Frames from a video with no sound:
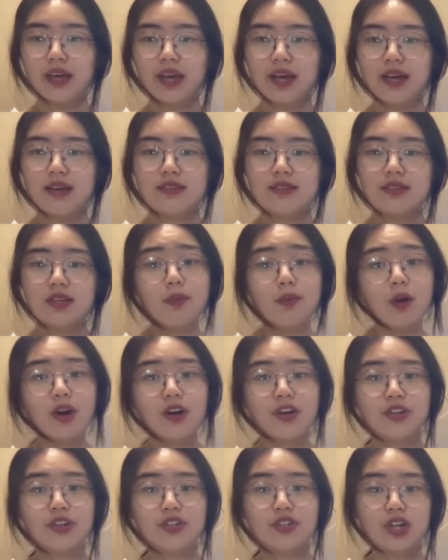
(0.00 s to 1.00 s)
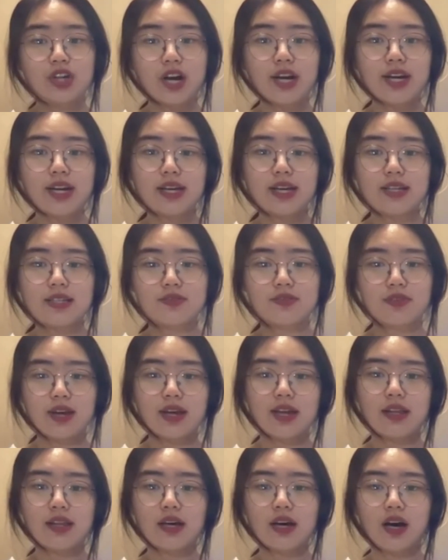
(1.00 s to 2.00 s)
Some argue China's
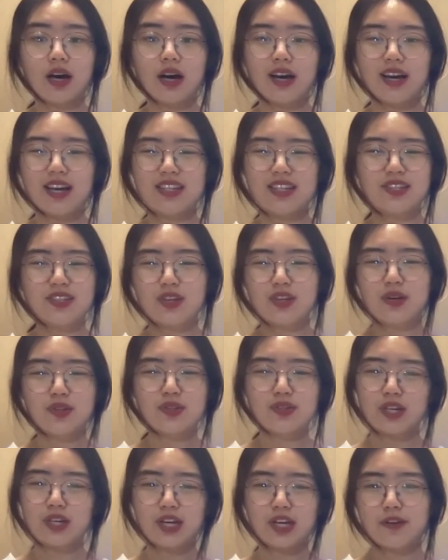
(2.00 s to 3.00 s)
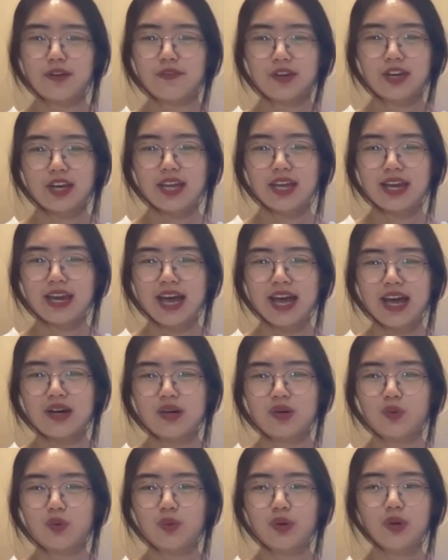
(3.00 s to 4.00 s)
strength is so significant that
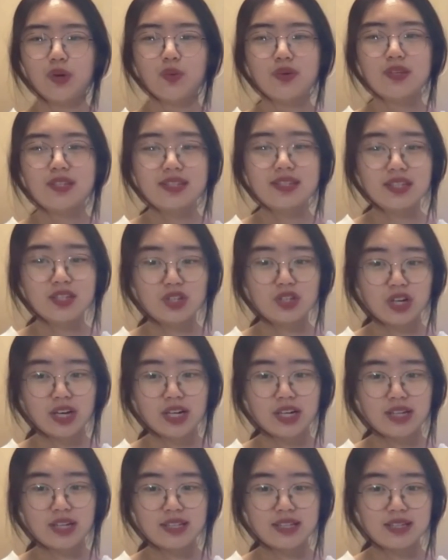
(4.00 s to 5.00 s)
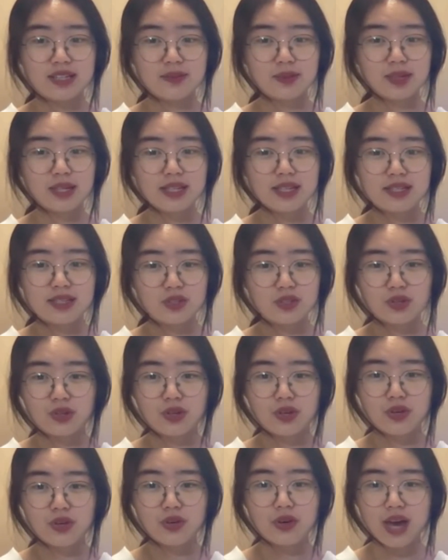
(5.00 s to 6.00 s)
we will see China displace the
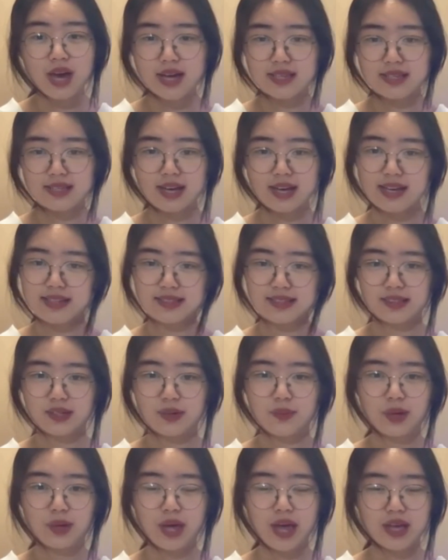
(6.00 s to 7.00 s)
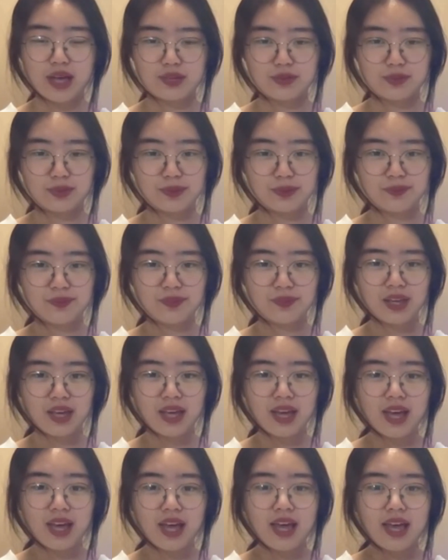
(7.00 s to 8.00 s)
US as global hegemon,
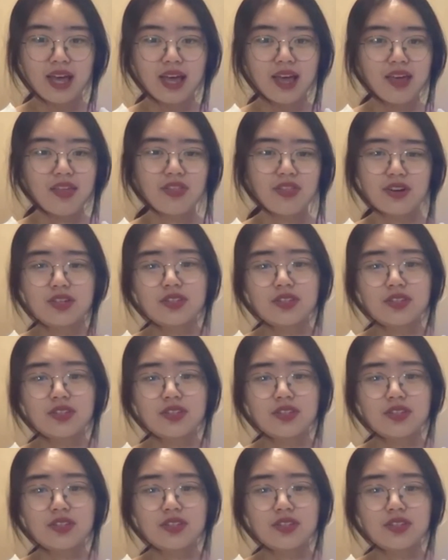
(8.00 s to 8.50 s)
and thus